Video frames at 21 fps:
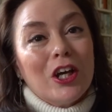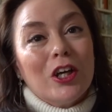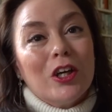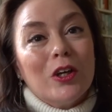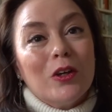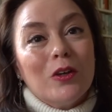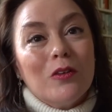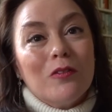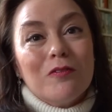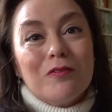
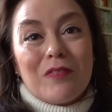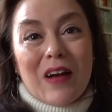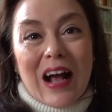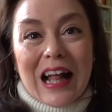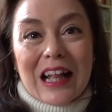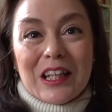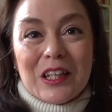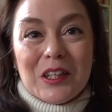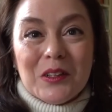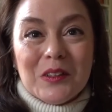who
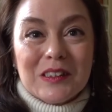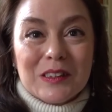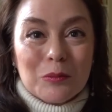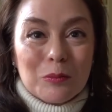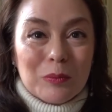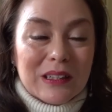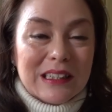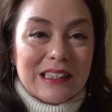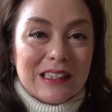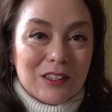values a
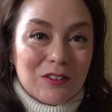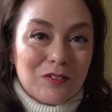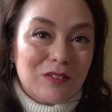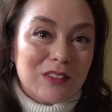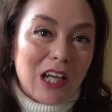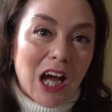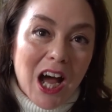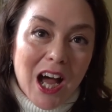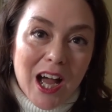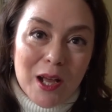bit of
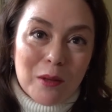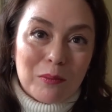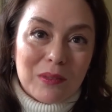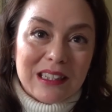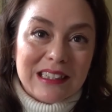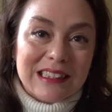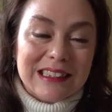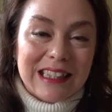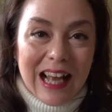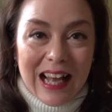
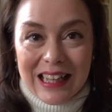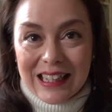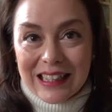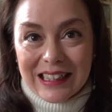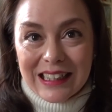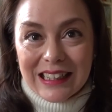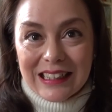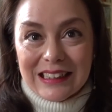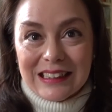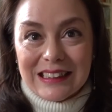timeless
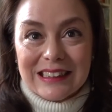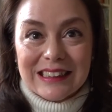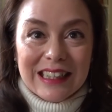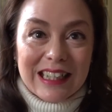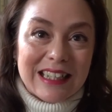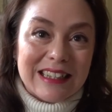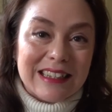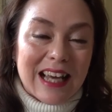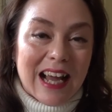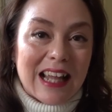elegance
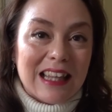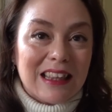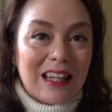in their